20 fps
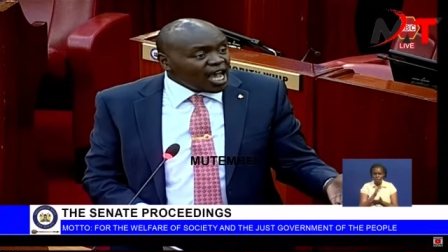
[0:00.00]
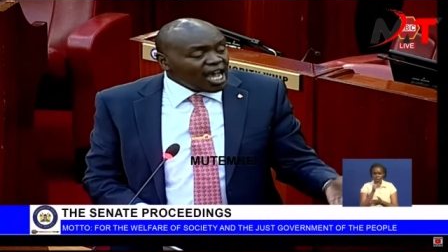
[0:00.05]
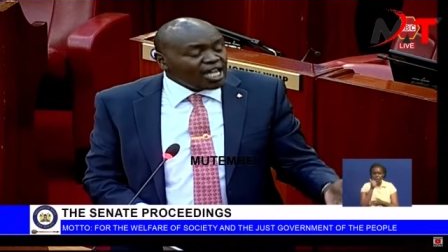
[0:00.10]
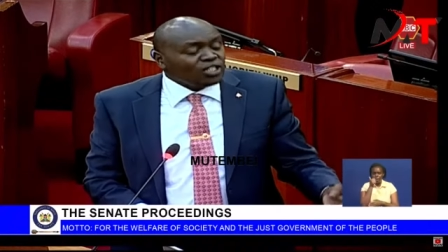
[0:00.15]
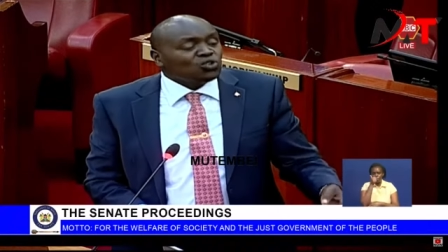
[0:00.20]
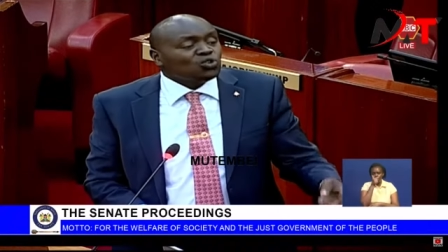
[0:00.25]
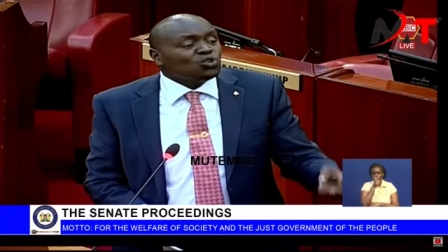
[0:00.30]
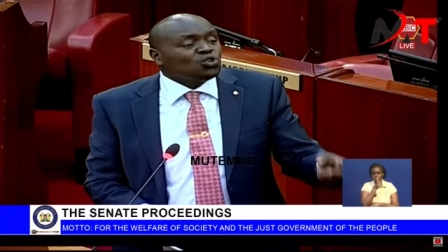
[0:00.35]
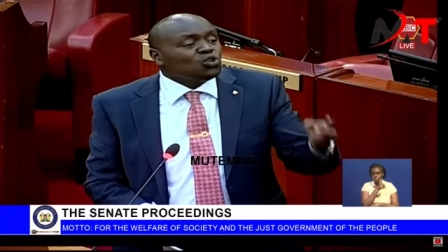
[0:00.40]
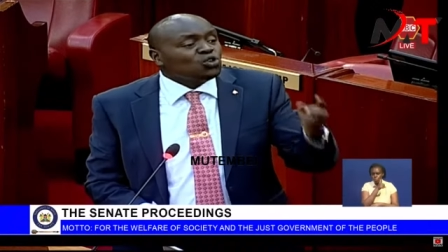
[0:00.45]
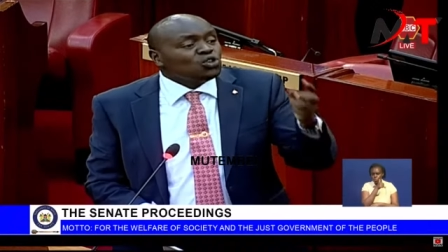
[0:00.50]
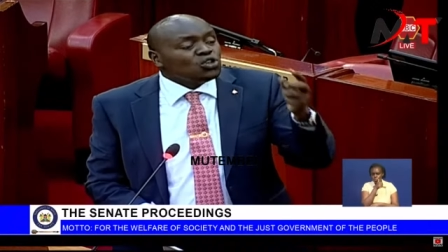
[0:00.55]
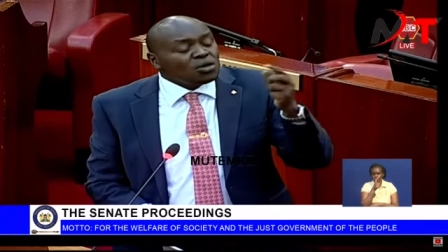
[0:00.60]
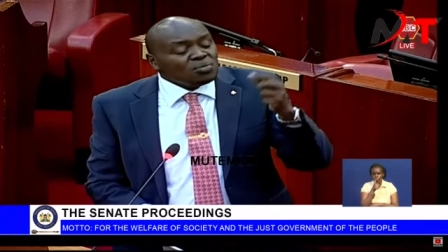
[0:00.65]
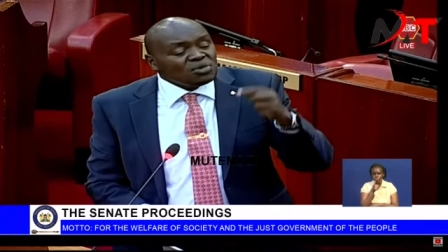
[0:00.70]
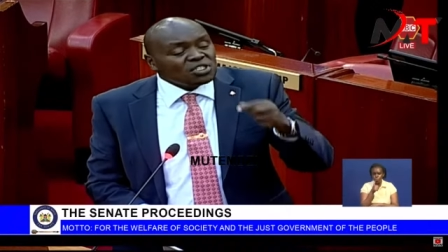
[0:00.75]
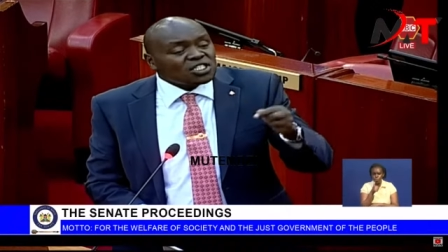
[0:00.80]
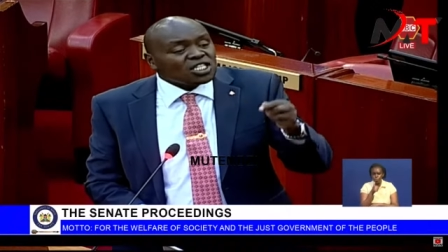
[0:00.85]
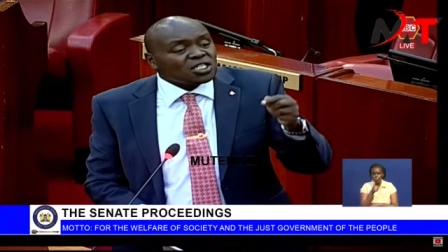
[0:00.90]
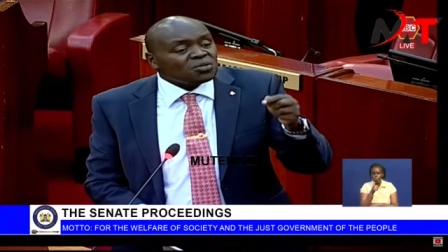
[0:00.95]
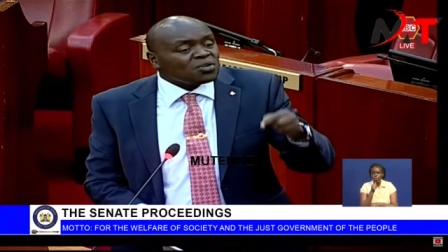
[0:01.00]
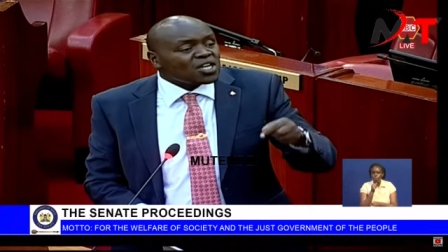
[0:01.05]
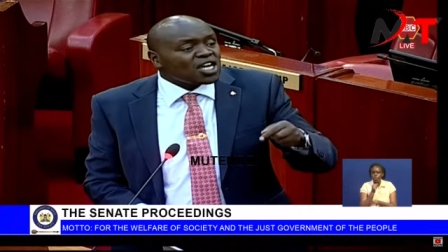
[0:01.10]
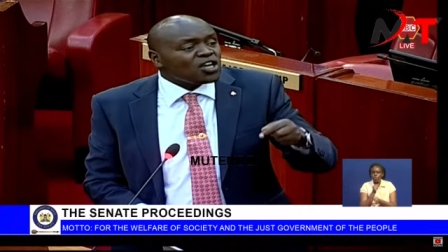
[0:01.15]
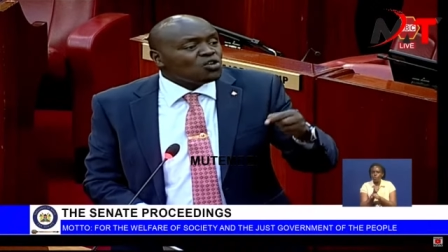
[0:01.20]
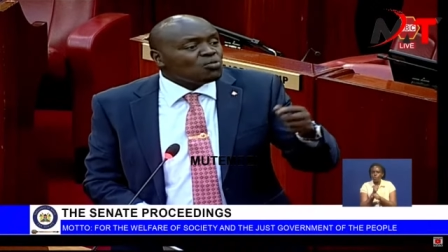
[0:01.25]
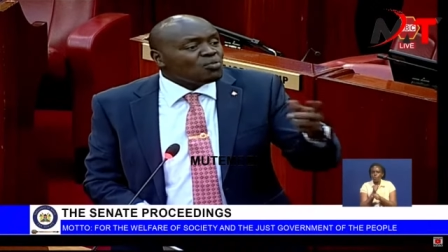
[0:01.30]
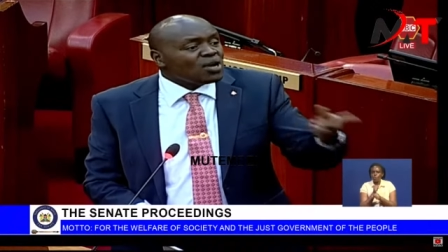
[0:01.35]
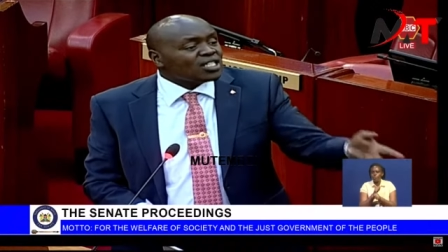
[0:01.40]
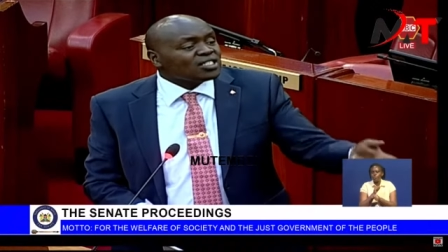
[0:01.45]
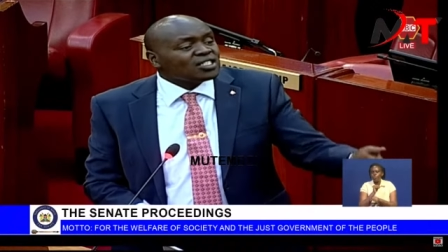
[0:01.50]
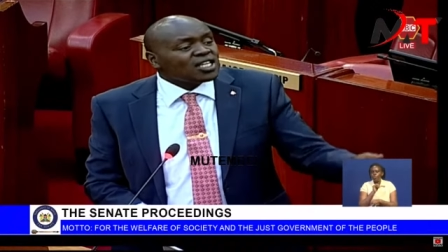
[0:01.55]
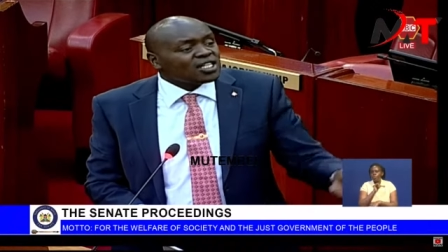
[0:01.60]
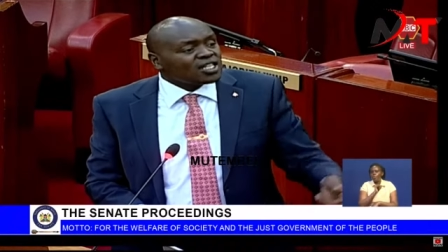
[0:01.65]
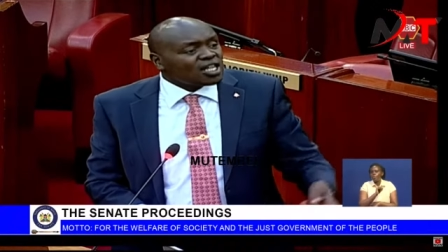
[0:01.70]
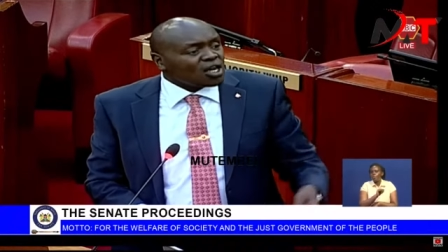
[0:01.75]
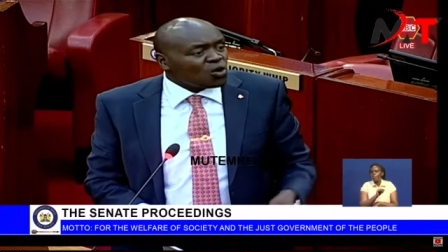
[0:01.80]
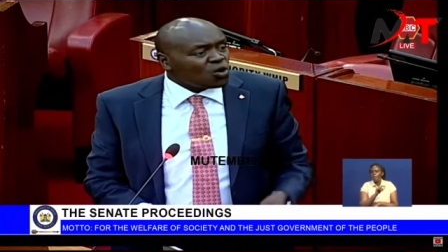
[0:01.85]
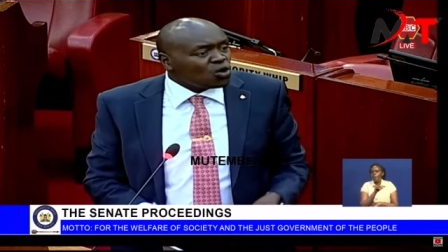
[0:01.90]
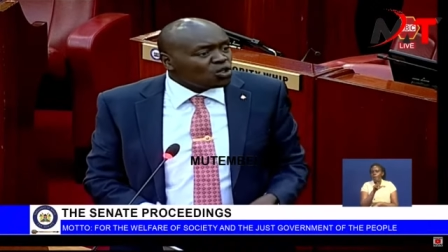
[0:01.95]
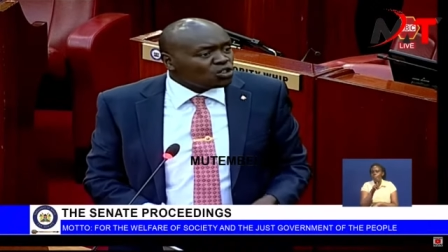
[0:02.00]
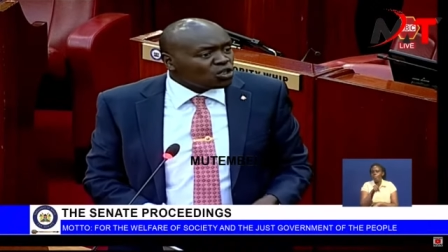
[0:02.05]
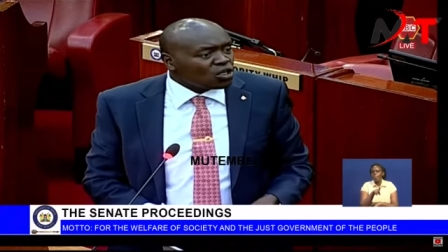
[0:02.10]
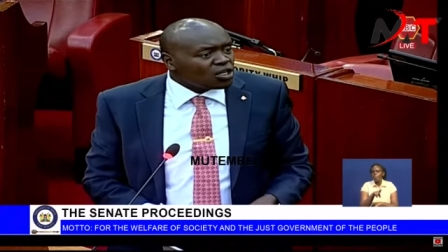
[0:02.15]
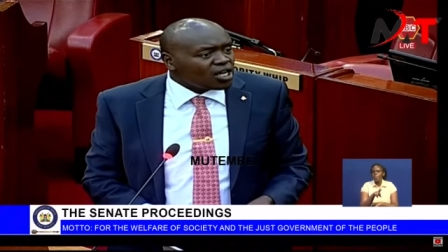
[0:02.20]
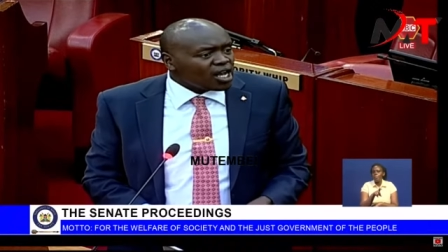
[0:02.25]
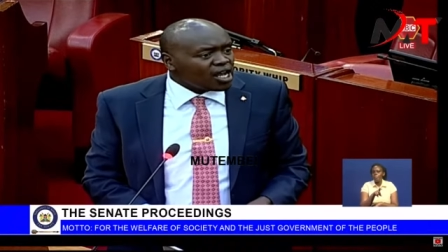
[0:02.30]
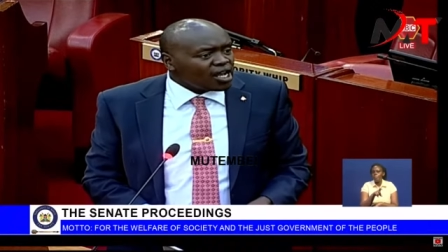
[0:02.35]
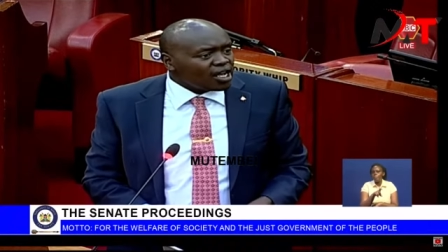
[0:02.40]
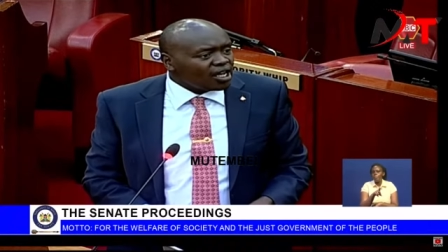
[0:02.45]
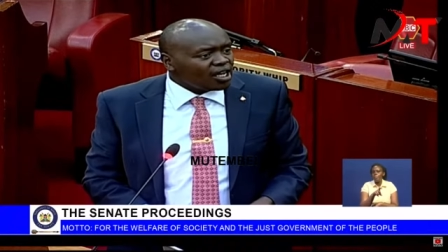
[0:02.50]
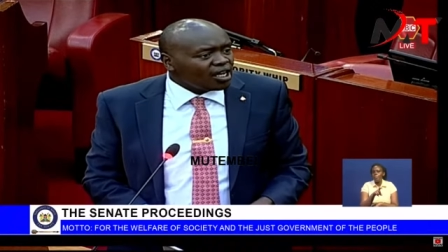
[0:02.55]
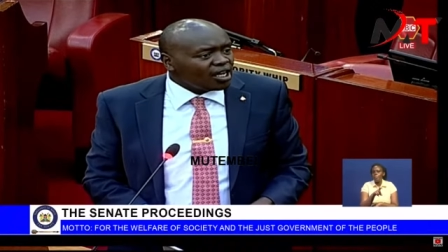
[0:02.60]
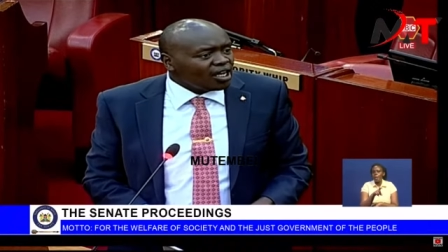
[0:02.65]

And to do that, Mr. Speaker, you must get a court order.